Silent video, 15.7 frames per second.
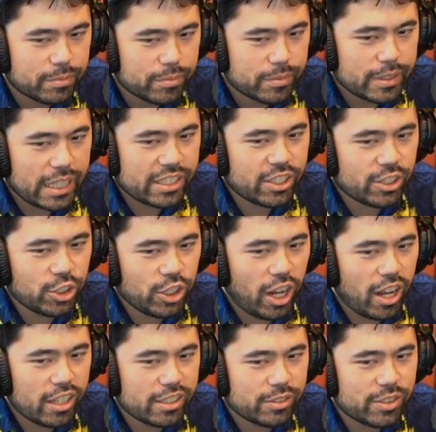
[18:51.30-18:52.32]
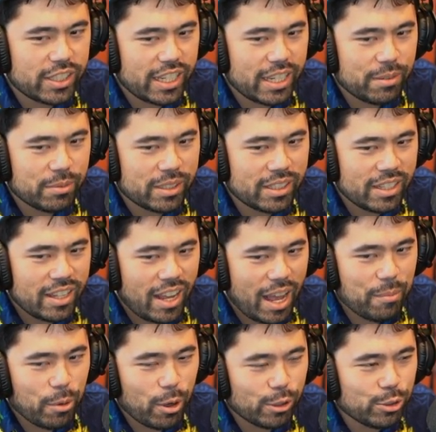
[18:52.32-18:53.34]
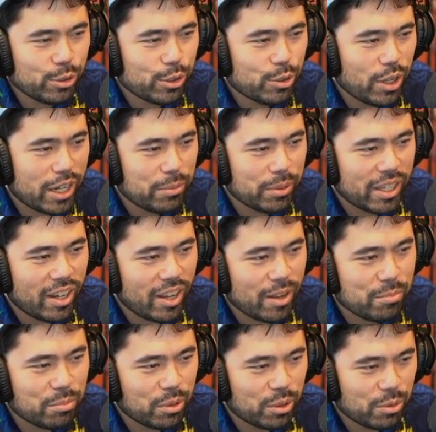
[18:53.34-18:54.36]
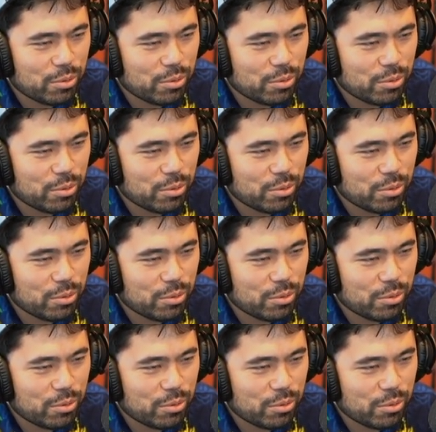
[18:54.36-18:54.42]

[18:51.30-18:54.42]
That's such an awesome statement. I'm also incredibly humble,